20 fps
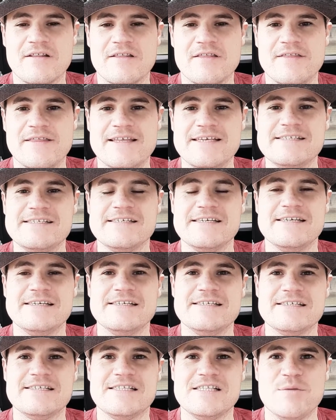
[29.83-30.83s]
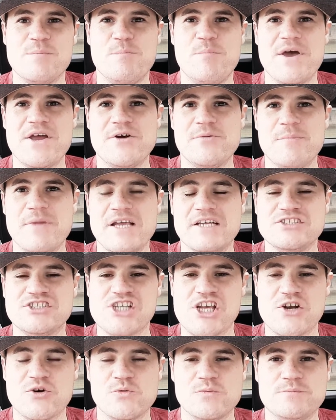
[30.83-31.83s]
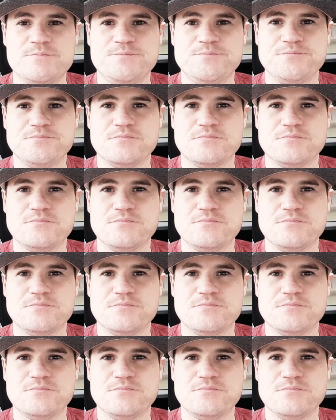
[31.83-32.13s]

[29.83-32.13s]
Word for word: This is the Better Man Channel,